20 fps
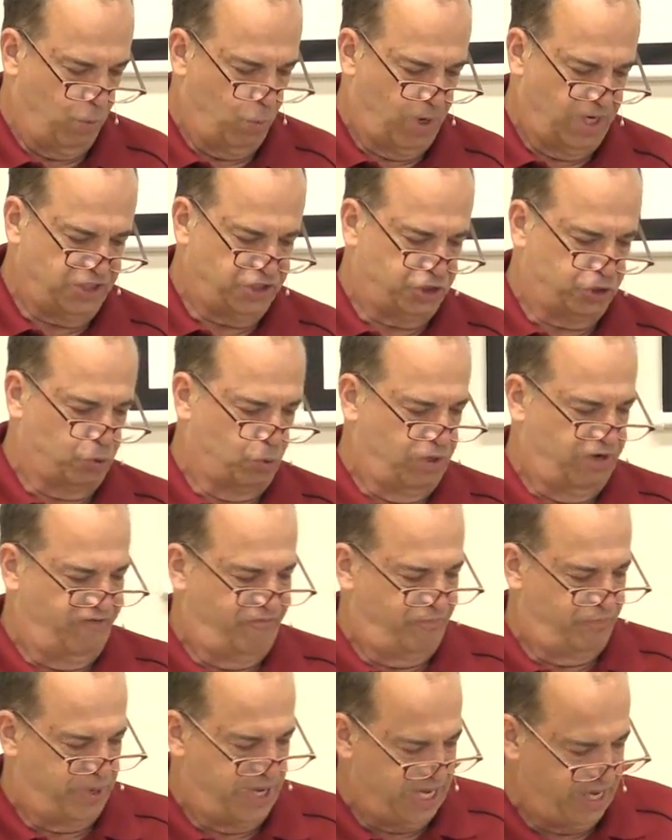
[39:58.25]
what sort
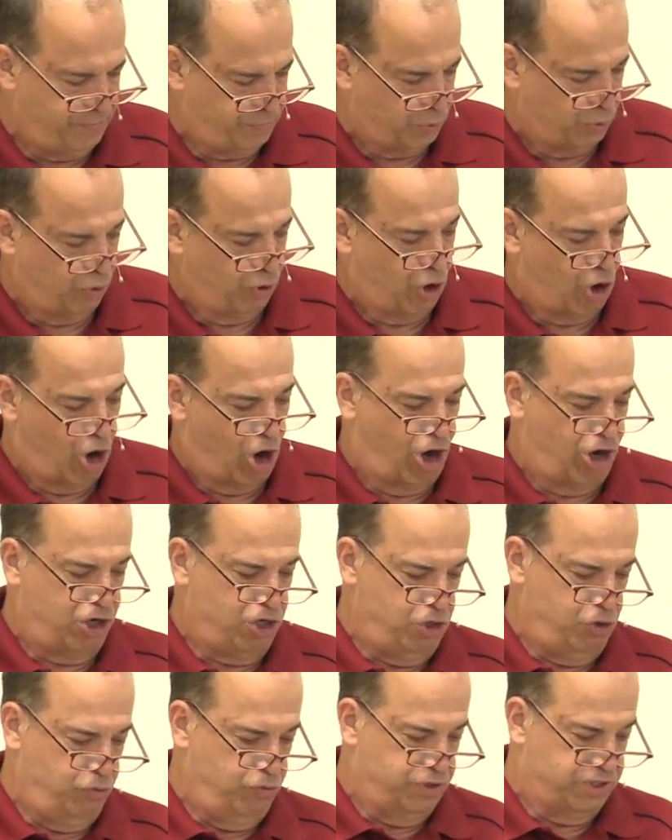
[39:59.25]
of people
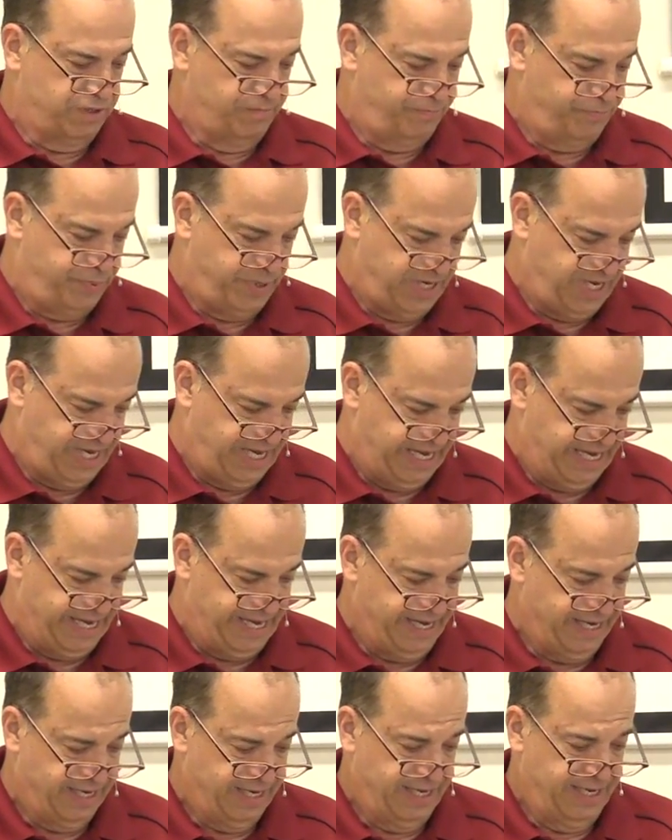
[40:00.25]
ought you to
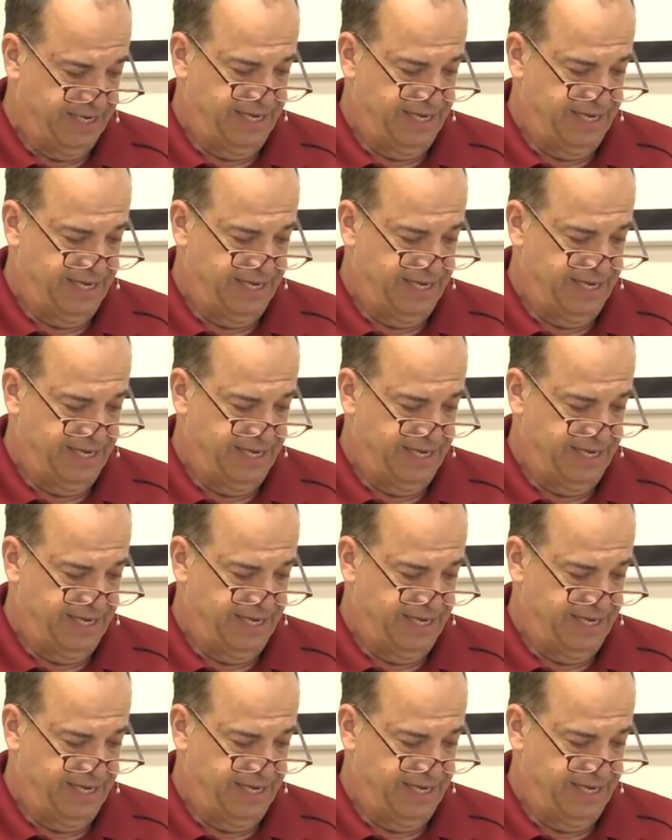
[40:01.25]
be